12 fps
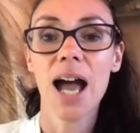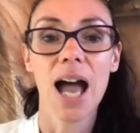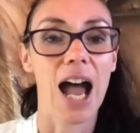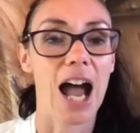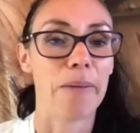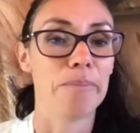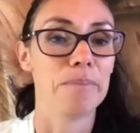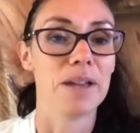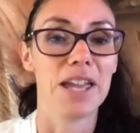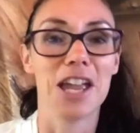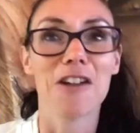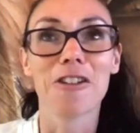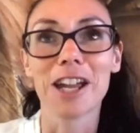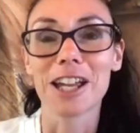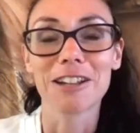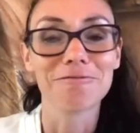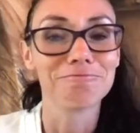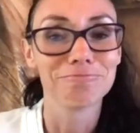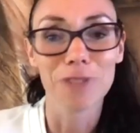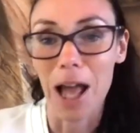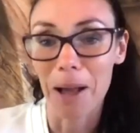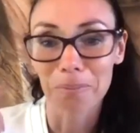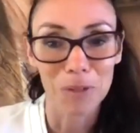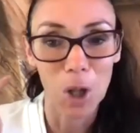um, hearing
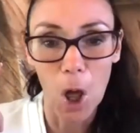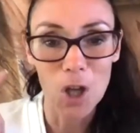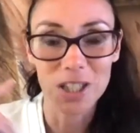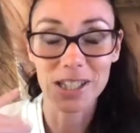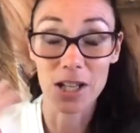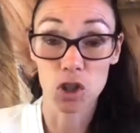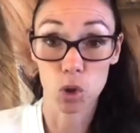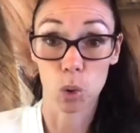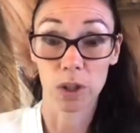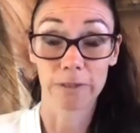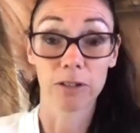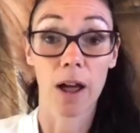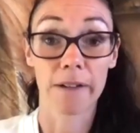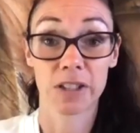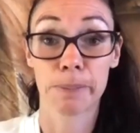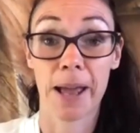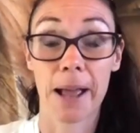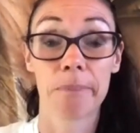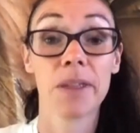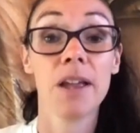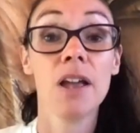um, loss, and shortening of lifespan.